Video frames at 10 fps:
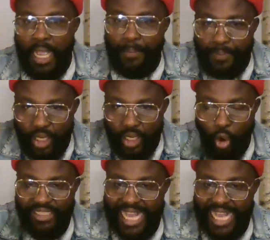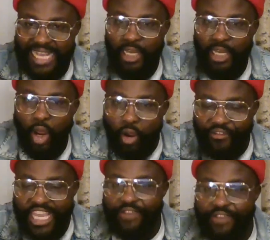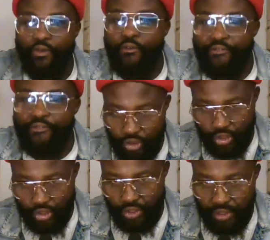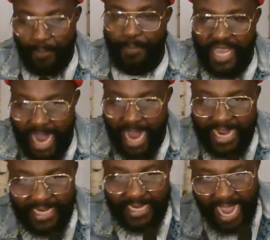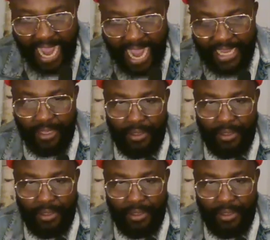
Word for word: Because there is a lot of evil force behind the guy